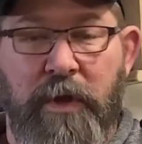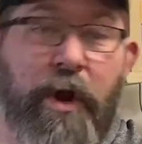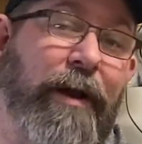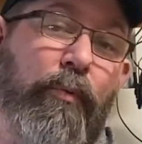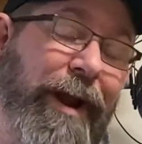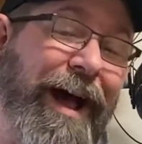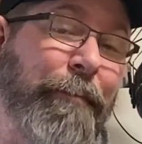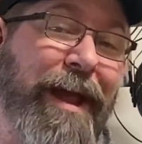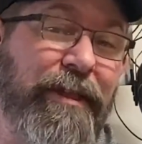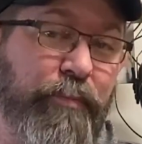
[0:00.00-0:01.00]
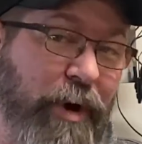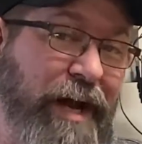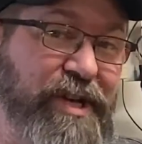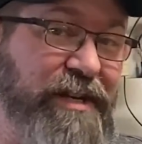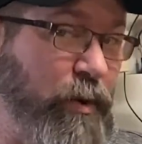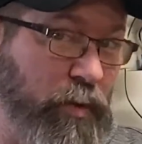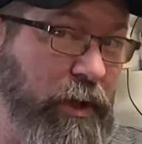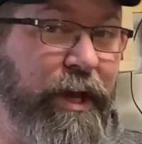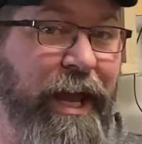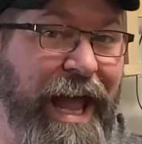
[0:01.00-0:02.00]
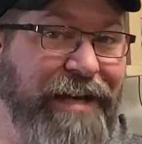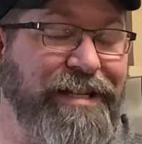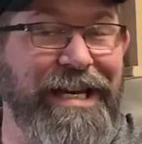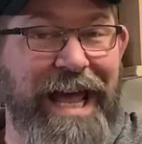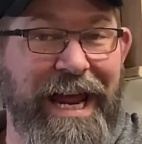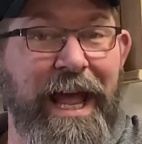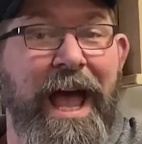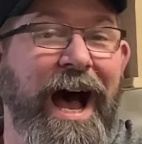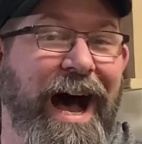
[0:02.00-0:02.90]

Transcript: All right, when I make the projects that we're looking at today,